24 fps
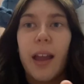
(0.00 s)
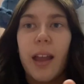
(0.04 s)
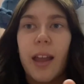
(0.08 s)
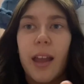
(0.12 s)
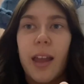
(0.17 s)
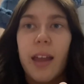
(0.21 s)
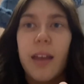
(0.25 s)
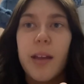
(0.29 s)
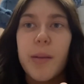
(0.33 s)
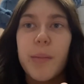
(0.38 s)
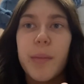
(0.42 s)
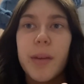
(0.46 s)

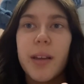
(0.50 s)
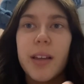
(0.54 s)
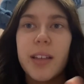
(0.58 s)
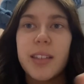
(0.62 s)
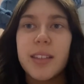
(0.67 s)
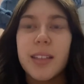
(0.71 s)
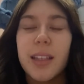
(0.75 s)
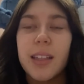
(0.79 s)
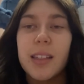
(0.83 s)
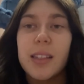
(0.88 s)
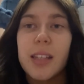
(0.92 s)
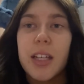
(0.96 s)

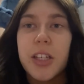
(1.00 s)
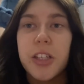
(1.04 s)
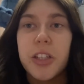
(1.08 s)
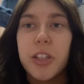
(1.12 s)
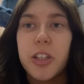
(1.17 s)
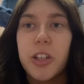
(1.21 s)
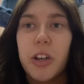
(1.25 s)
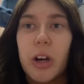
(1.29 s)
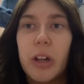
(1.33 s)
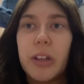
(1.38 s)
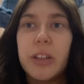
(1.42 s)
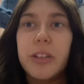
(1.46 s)
It's actually a
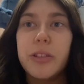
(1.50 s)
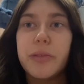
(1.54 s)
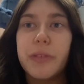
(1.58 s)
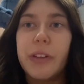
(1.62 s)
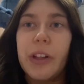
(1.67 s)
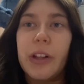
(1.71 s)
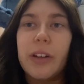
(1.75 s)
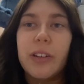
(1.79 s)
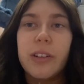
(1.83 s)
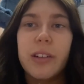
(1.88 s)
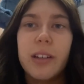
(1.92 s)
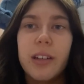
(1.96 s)
college
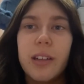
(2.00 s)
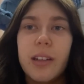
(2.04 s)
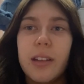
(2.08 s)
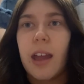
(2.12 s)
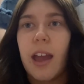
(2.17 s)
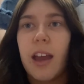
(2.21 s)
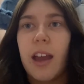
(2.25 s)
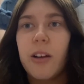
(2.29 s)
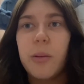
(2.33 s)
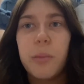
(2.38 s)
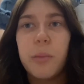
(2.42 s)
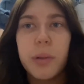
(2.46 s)
vlog. I
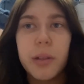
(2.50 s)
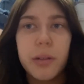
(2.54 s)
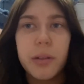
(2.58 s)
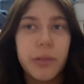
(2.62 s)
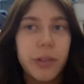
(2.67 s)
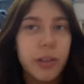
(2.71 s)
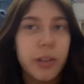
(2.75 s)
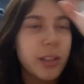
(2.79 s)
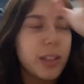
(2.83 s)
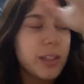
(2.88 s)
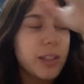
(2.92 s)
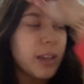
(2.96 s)
completely
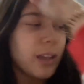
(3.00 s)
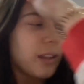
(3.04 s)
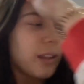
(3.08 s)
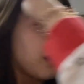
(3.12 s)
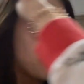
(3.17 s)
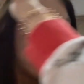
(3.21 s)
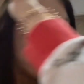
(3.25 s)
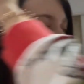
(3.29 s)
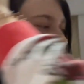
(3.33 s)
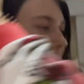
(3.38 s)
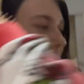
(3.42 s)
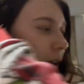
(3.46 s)
forgot to say that.
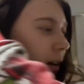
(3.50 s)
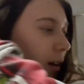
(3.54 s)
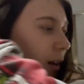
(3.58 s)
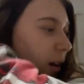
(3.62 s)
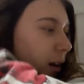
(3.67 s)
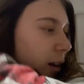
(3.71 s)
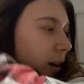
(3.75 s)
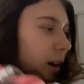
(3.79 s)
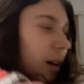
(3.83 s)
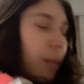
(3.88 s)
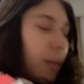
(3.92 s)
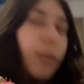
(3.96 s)

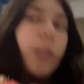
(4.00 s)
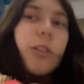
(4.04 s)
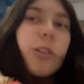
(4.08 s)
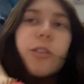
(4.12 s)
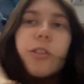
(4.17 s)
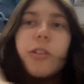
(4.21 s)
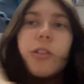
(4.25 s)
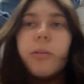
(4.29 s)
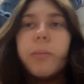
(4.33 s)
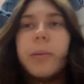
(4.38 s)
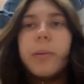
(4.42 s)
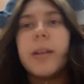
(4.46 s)
I'm so
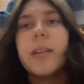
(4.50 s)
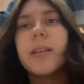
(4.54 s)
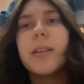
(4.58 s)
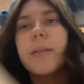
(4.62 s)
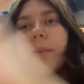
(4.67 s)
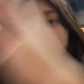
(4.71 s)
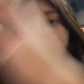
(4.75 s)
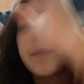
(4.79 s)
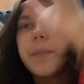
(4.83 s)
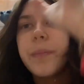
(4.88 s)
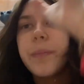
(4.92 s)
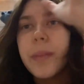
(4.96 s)
stupid.
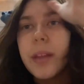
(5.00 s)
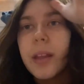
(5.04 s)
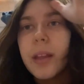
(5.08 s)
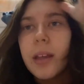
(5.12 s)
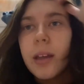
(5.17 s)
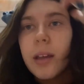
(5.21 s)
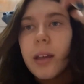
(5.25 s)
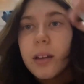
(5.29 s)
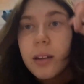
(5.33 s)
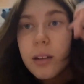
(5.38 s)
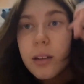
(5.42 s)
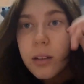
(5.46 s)

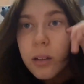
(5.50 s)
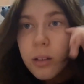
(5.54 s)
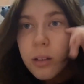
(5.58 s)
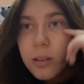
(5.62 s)
Look